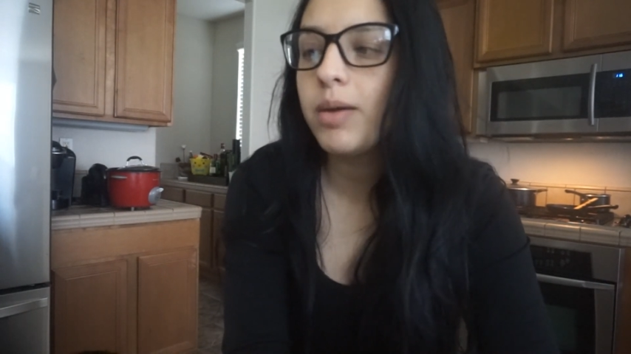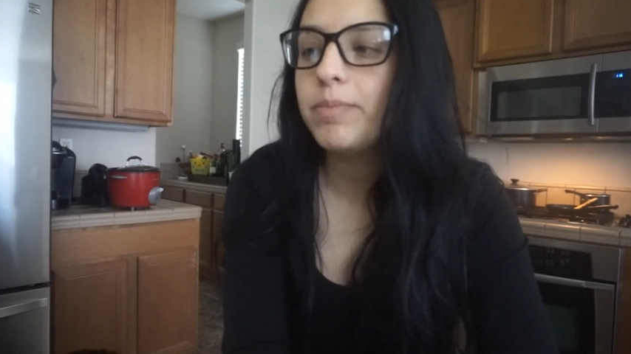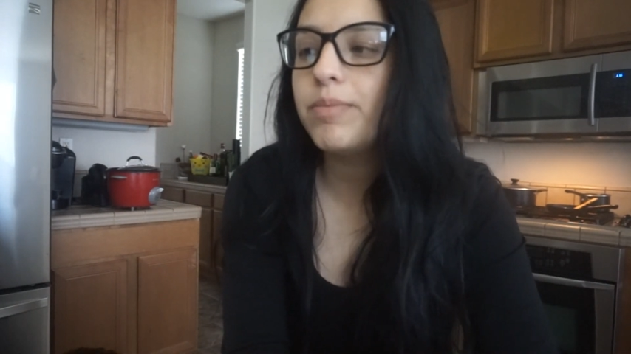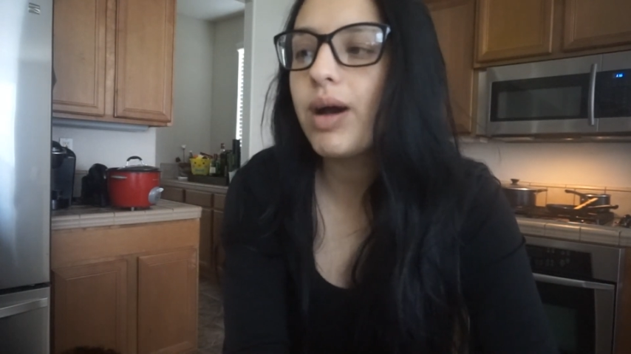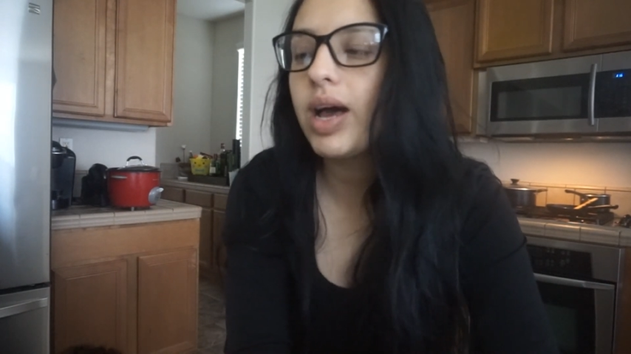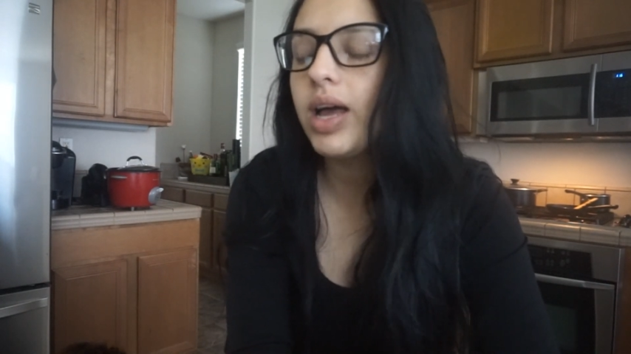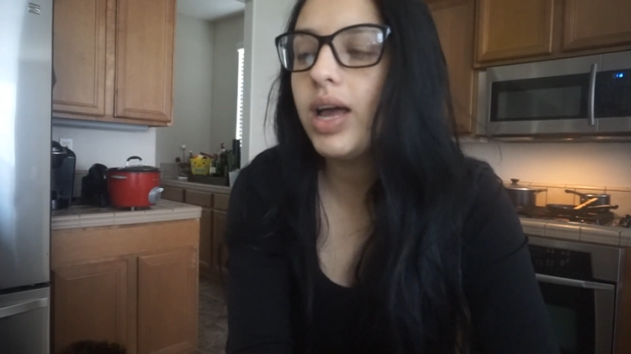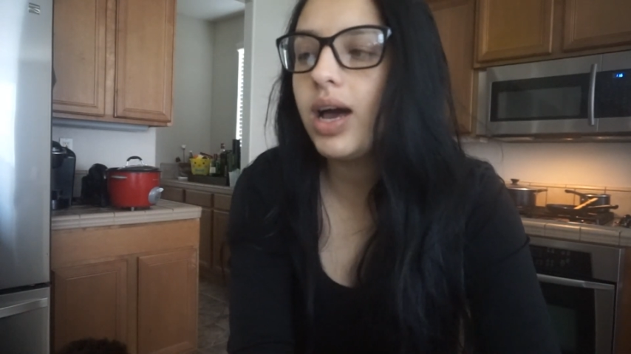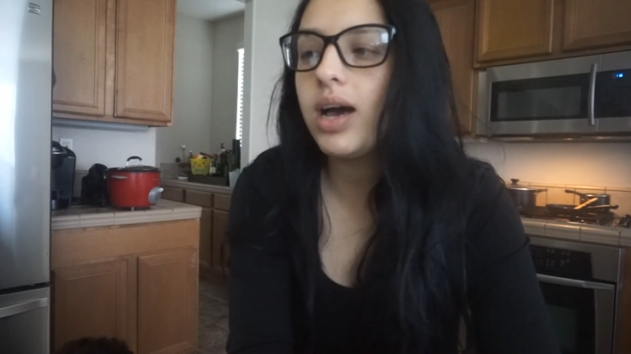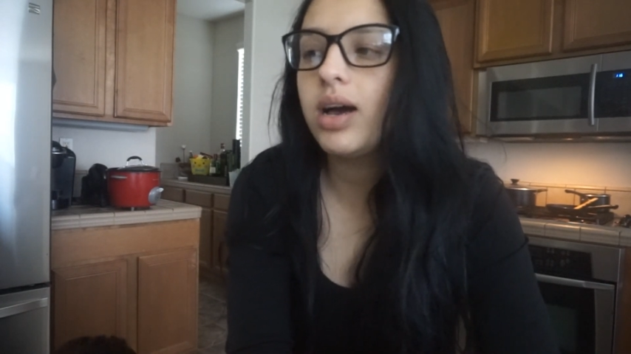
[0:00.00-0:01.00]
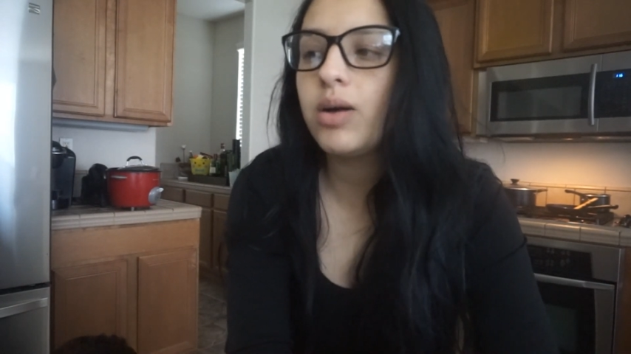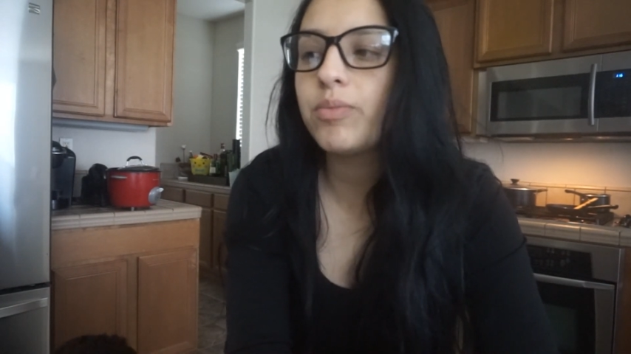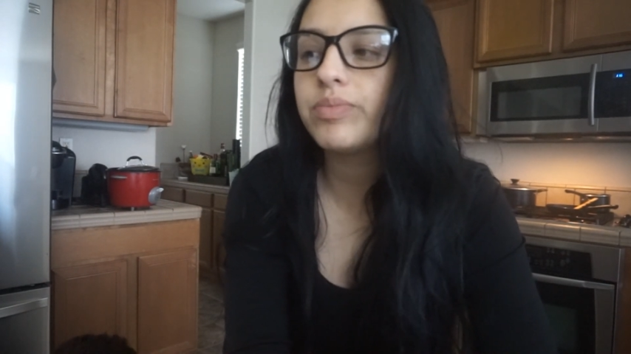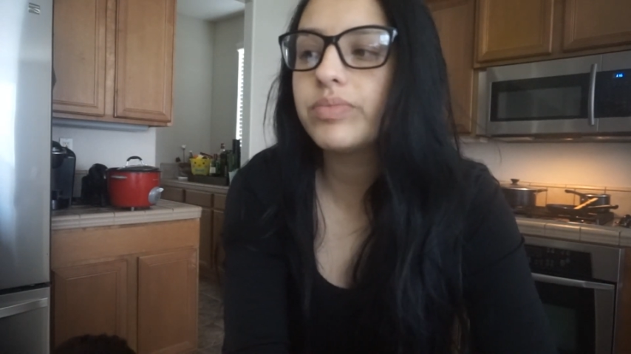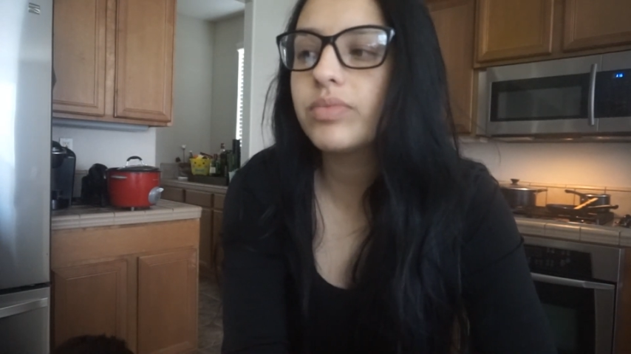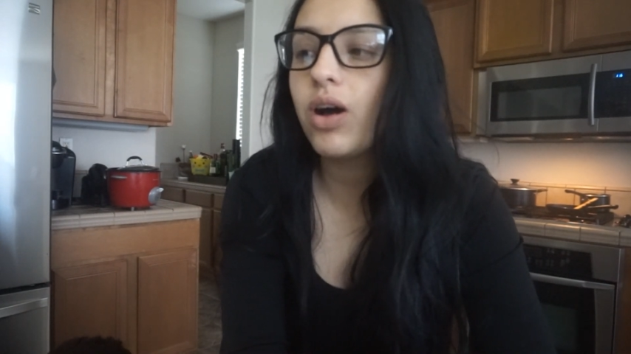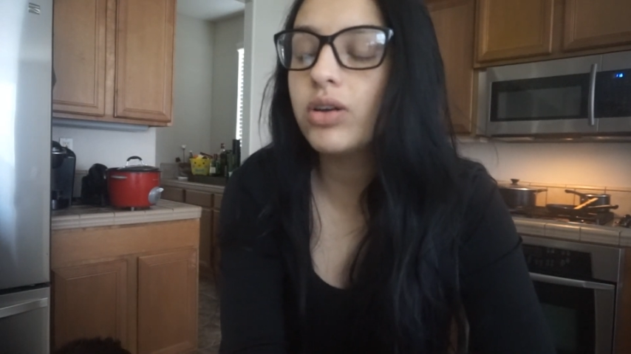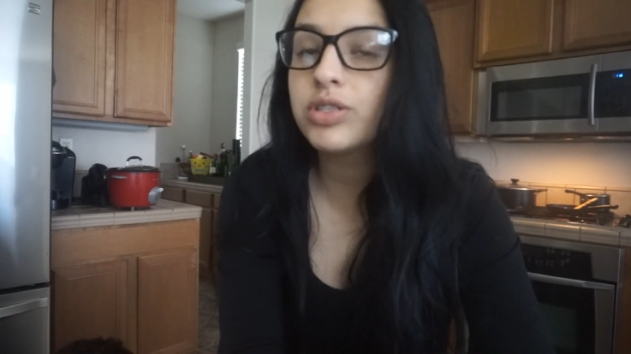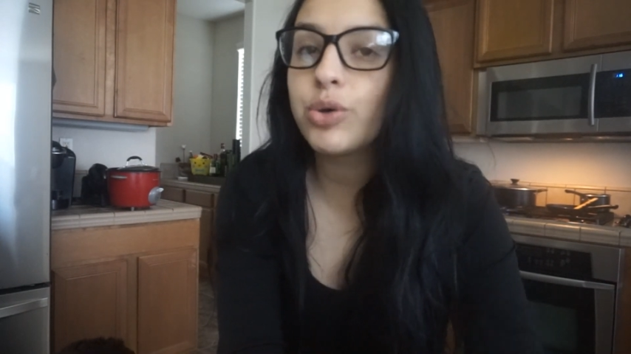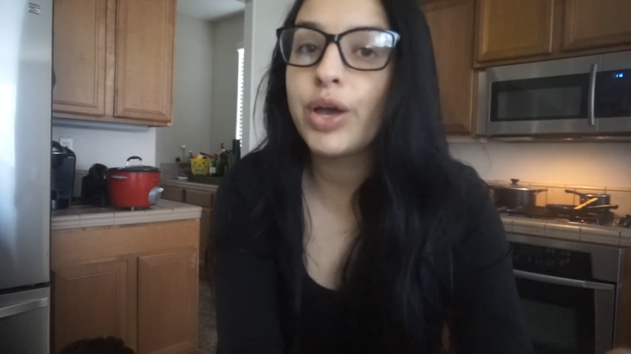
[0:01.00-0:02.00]
But
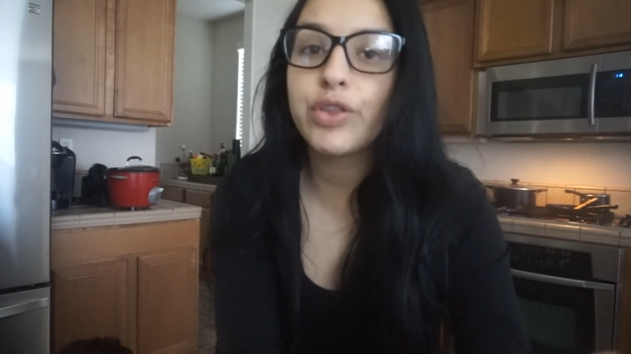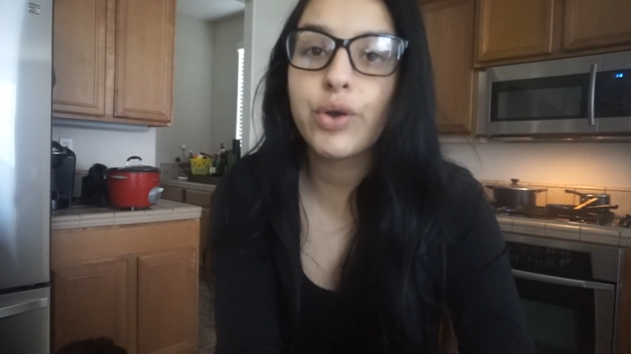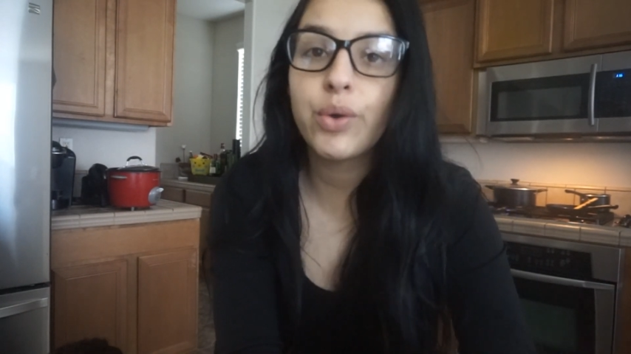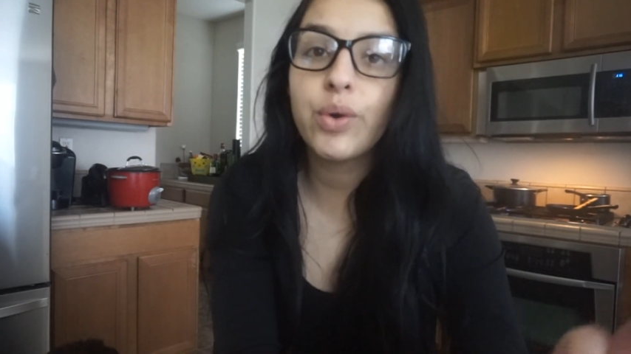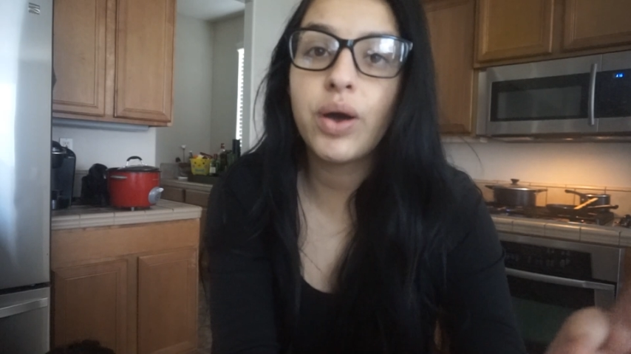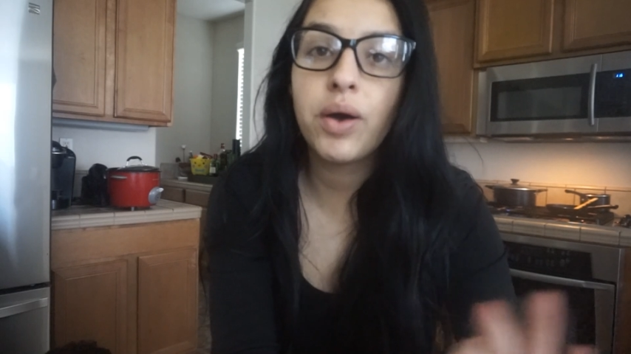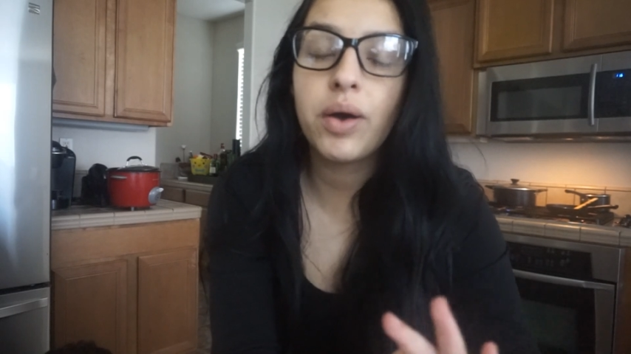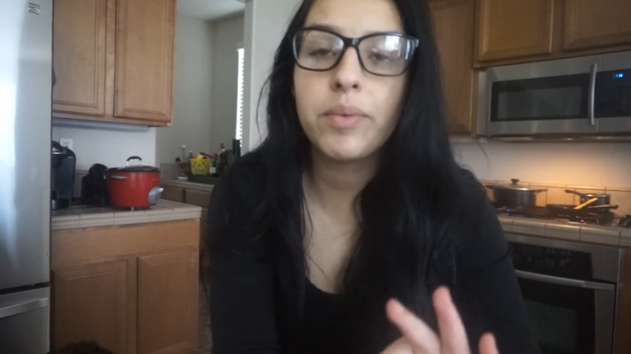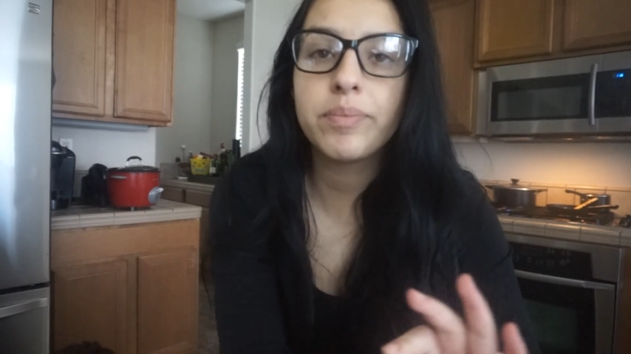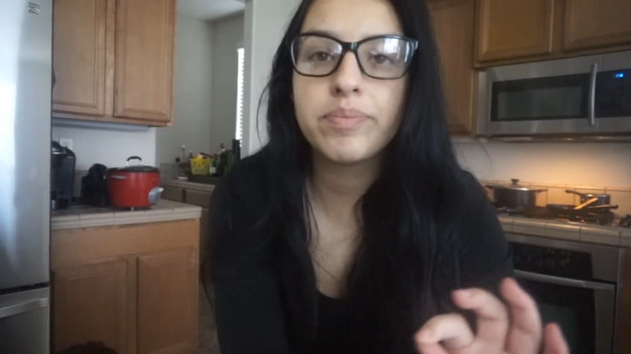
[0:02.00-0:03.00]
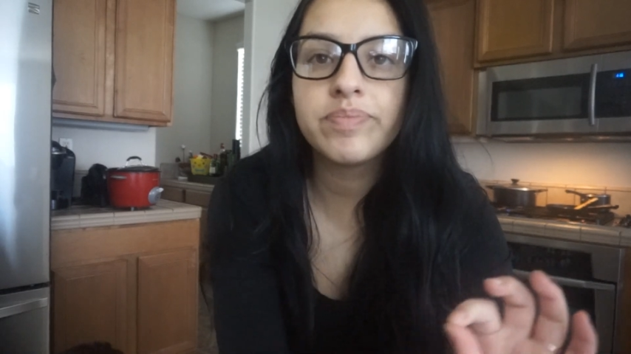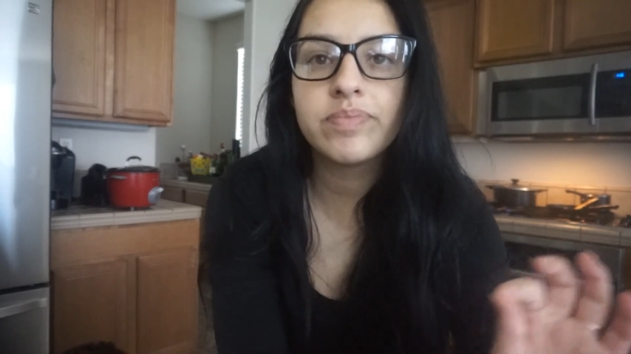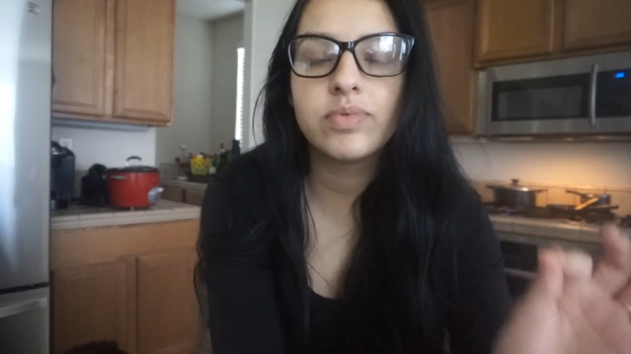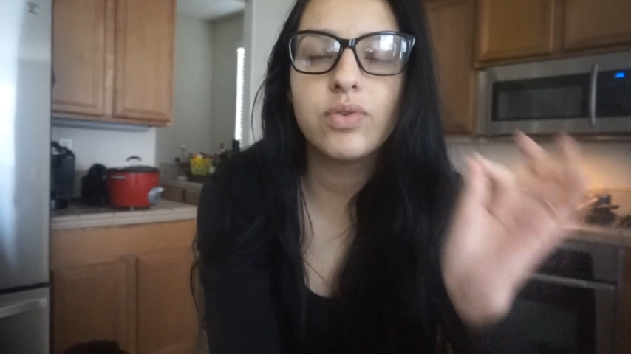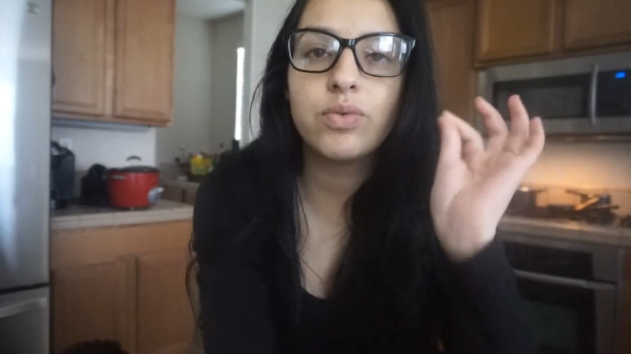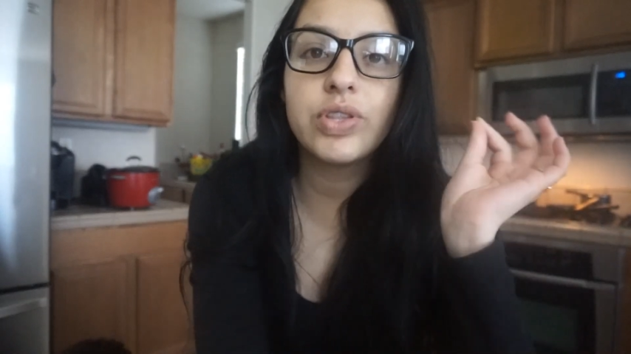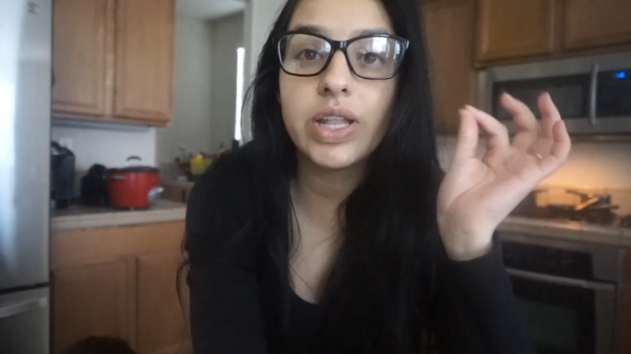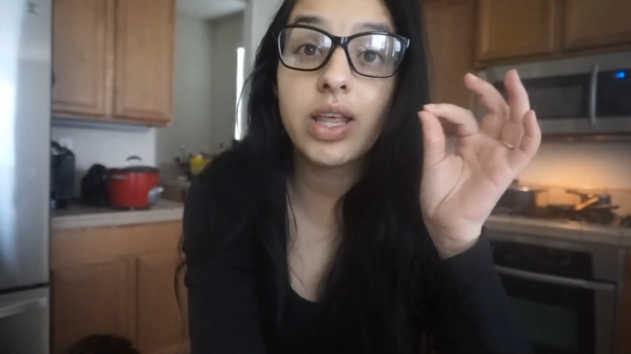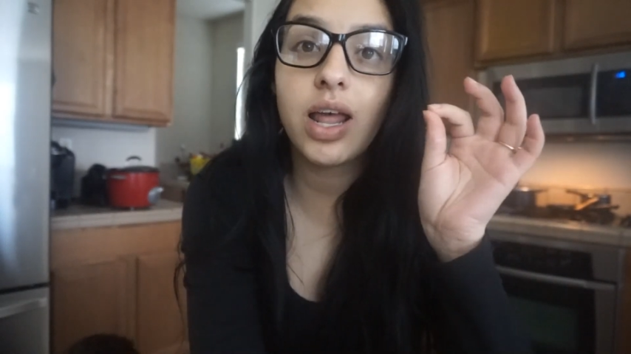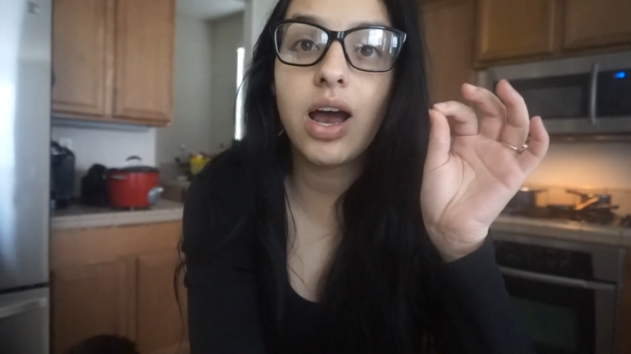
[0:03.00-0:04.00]
also I throw un
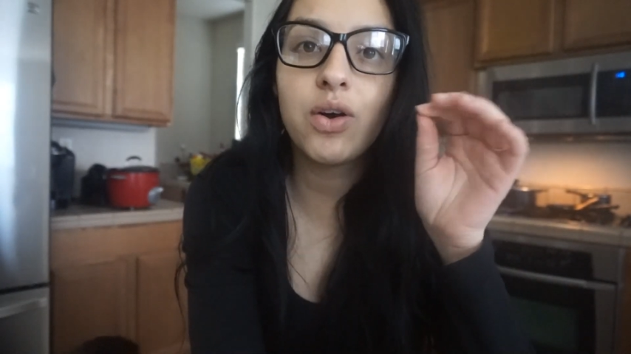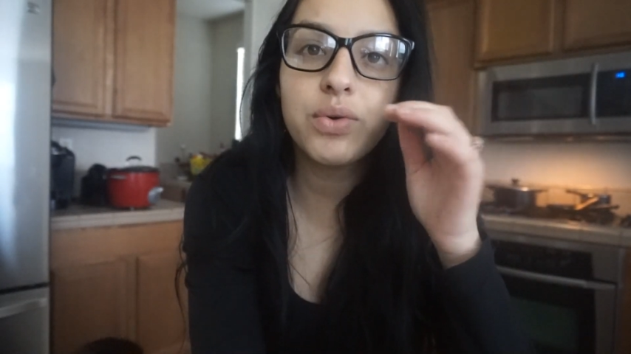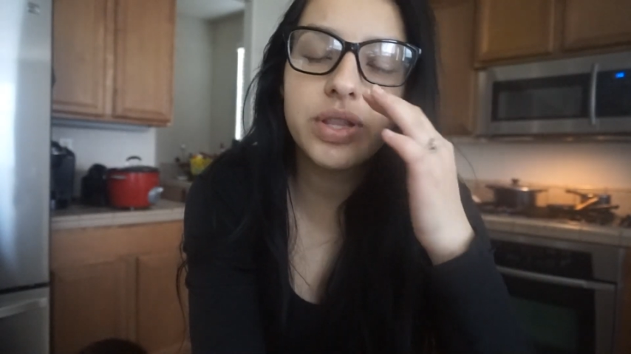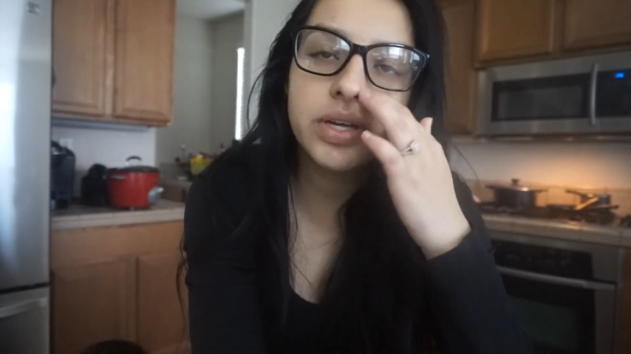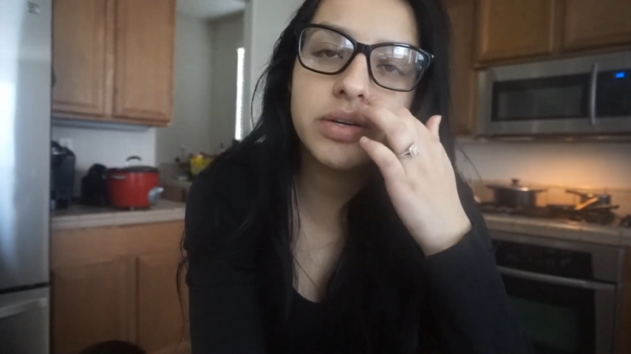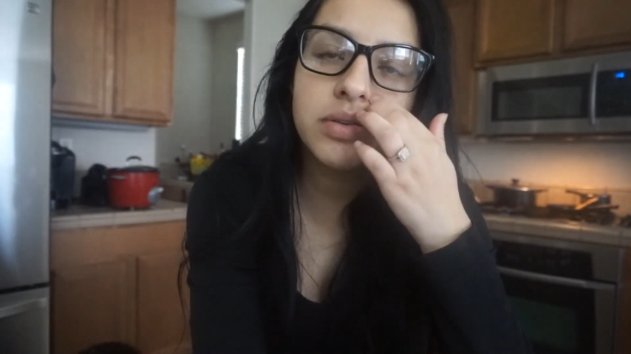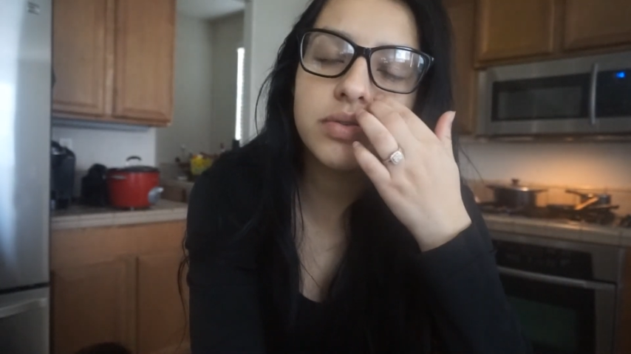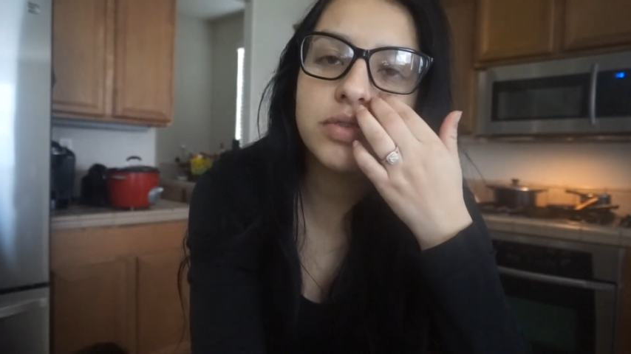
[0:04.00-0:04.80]
diente de ajo in there.